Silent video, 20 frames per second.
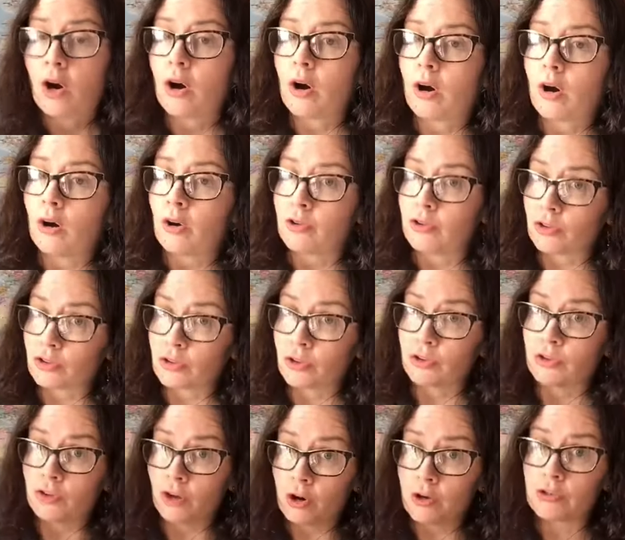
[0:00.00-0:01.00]
Or does a
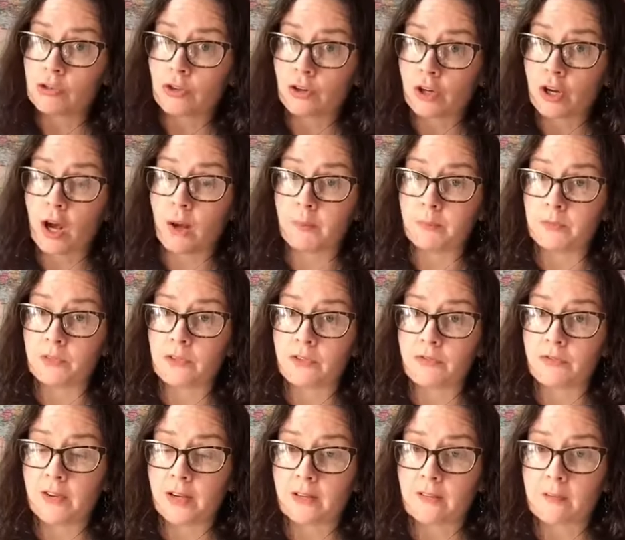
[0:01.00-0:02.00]
doctor come to
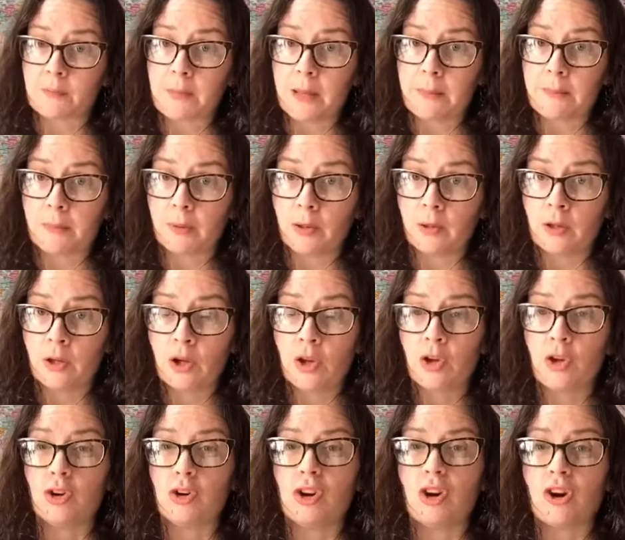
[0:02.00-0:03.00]
fix people
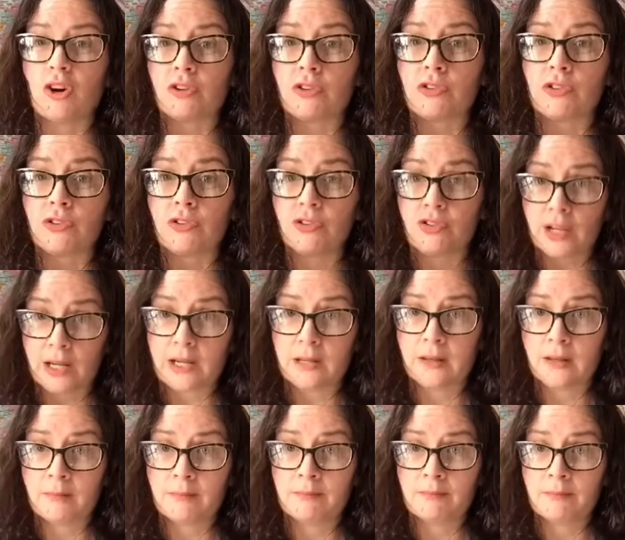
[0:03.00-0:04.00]
who are
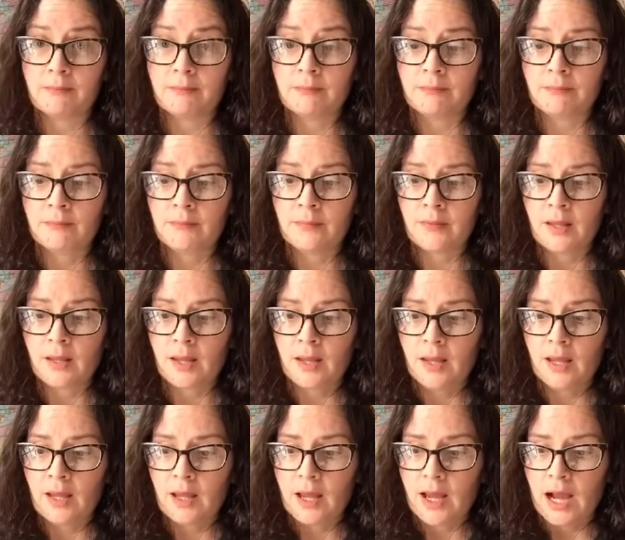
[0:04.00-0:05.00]
sick?
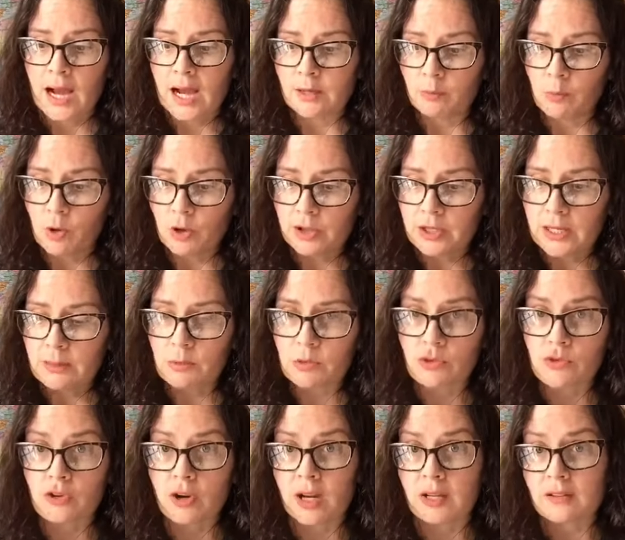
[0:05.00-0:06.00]
And what he was
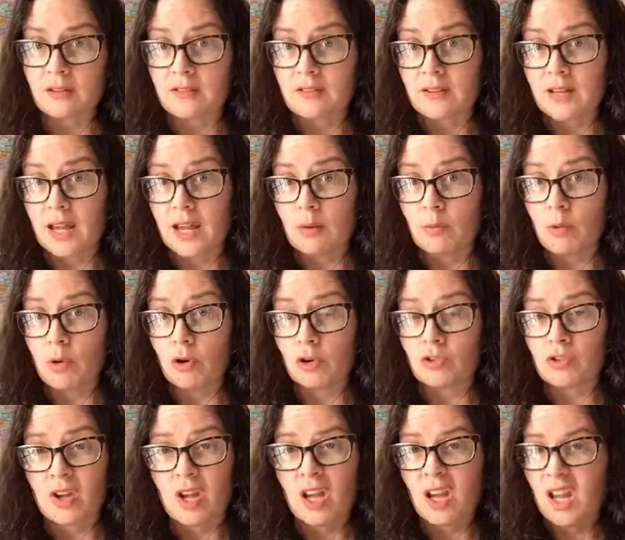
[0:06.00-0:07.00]
trying to say
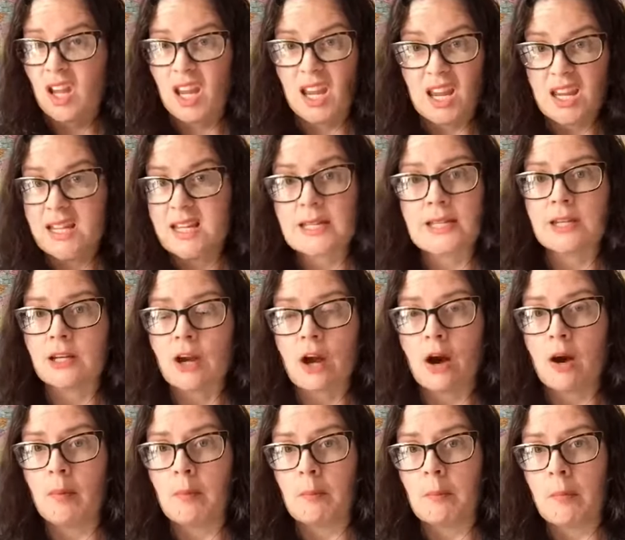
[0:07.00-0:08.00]
was, he didn't
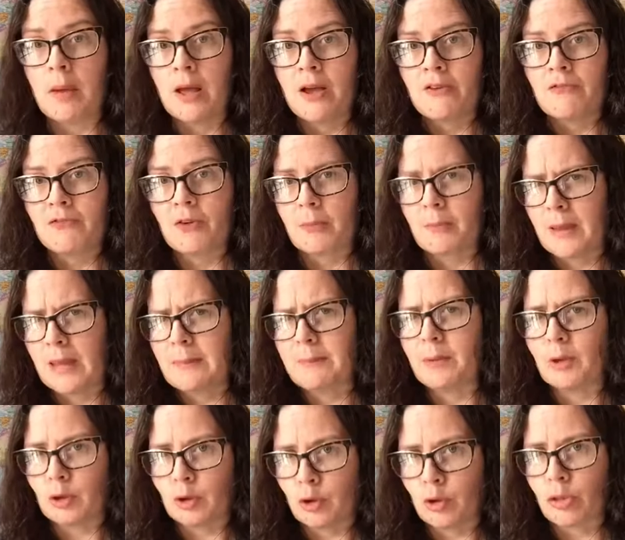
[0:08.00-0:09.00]
come for
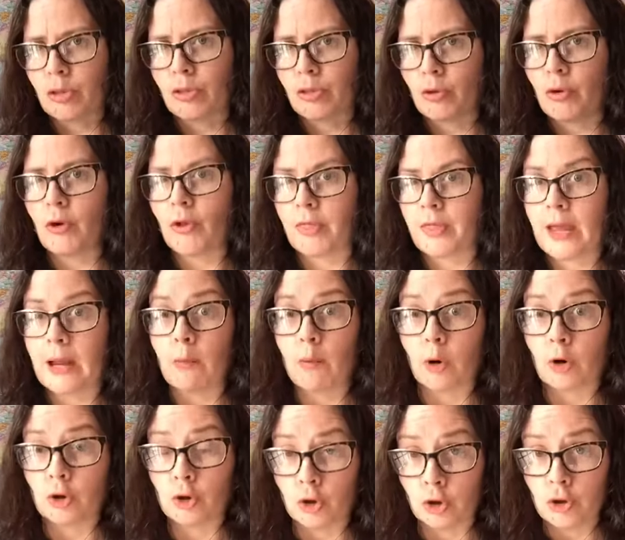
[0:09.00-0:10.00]
people who thought they
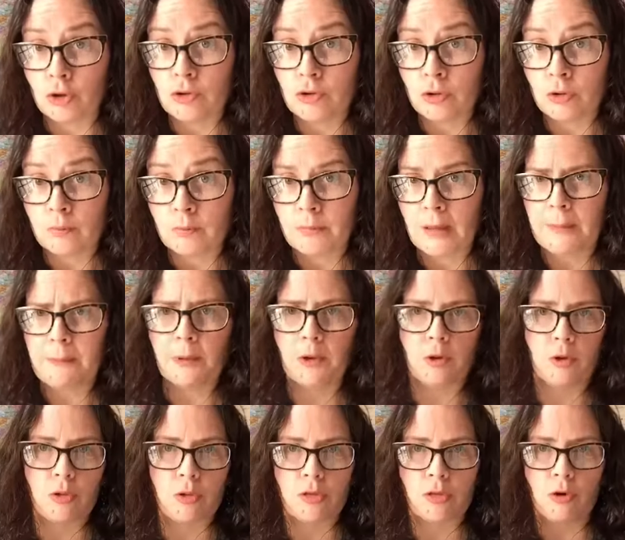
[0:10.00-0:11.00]
were good, people
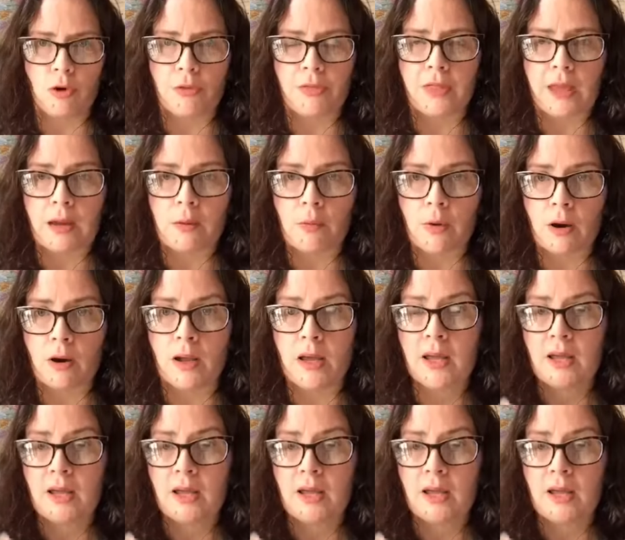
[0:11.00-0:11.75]
who thought they were